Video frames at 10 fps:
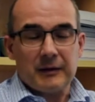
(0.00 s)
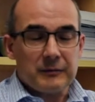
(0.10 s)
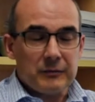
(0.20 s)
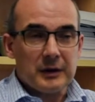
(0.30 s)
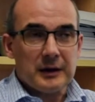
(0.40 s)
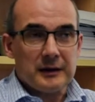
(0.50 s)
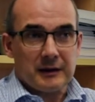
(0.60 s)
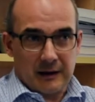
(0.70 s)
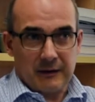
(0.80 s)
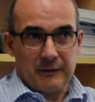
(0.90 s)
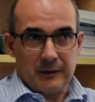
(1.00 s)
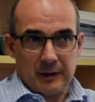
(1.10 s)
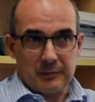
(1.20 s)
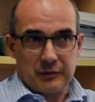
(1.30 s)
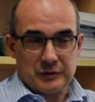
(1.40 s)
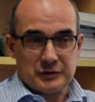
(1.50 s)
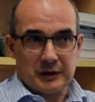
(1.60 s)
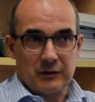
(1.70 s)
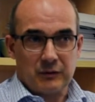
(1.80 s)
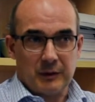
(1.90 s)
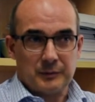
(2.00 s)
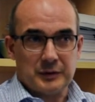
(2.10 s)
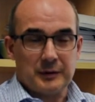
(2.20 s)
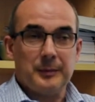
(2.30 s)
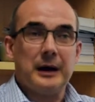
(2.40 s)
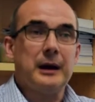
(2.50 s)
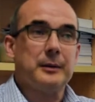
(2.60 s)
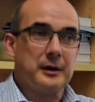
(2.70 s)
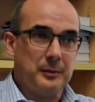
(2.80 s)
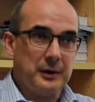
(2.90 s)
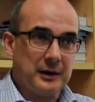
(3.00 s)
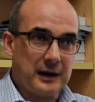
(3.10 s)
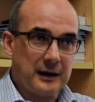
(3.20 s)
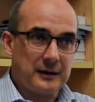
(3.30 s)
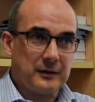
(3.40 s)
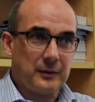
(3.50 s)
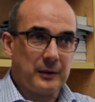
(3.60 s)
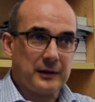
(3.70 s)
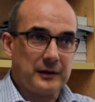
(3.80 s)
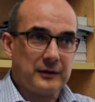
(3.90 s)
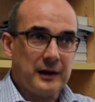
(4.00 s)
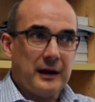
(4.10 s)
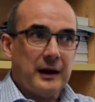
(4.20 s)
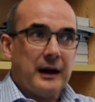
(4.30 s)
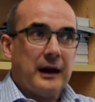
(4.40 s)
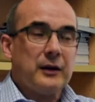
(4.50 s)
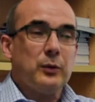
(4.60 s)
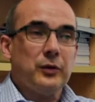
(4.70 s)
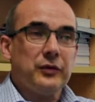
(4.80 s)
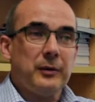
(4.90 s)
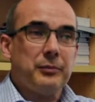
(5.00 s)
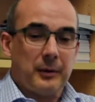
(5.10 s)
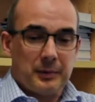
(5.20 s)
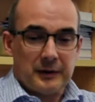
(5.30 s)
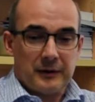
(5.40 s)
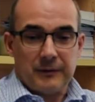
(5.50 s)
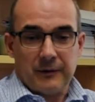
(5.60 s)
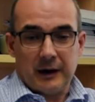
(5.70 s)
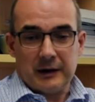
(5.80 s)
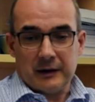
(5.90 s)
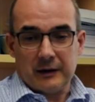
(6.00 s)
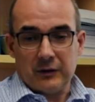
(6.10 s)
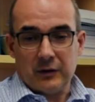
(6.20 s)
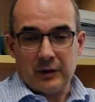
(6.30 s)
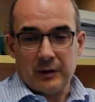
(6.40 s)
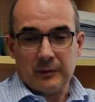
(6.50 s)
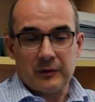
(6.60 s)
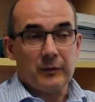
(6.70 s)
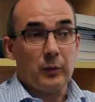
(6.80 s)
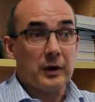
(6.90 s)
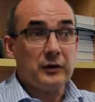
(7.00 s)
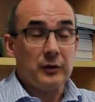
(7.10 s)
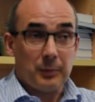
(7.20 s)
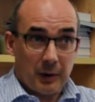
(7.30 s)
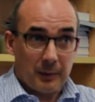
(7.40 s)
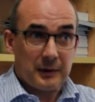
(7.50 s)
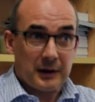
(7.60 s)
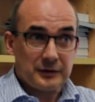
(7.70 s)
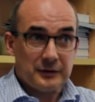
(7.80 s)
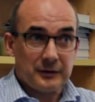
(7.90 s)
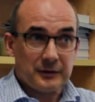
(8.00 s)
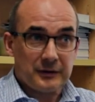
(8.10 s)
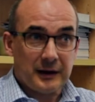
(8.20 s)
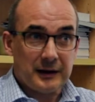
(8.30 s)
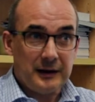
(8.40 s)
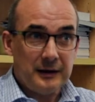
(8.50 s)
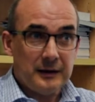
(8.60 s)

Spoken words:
really to clarify the project description, to be able to communicate it to others, and to also properly define it in terms of what is your population you're studying,